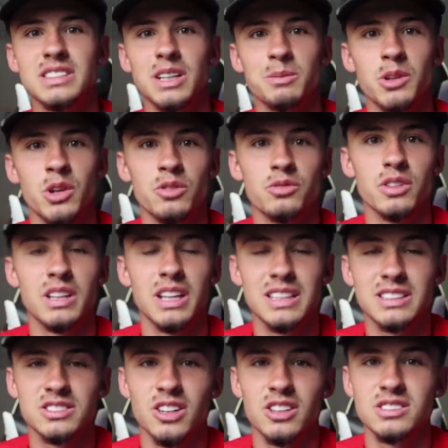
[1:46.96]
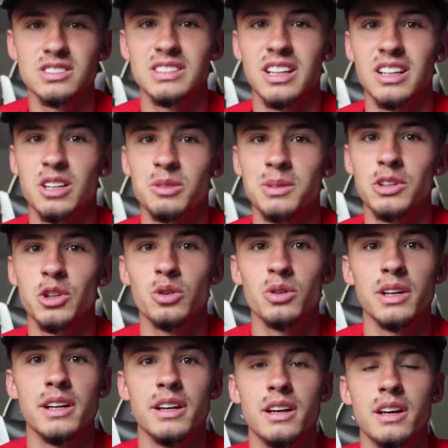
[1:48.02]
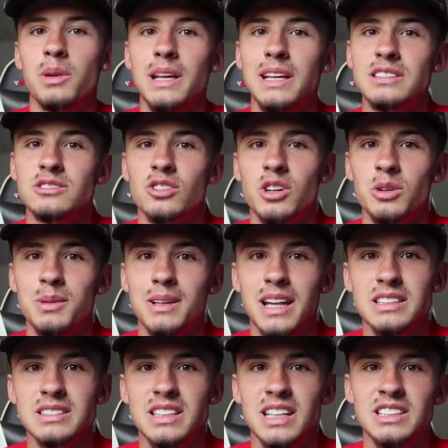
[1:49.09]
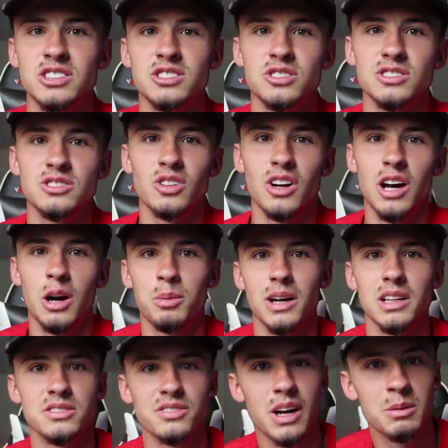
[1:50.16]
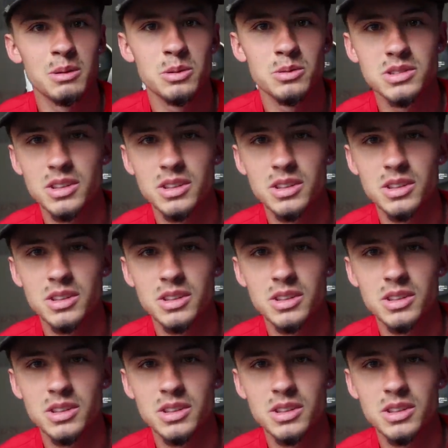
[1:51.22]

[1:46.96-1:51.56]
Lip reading: sent me over the exercises that I'm going to be doing. He's not going to be there today just because he's got to help out his family or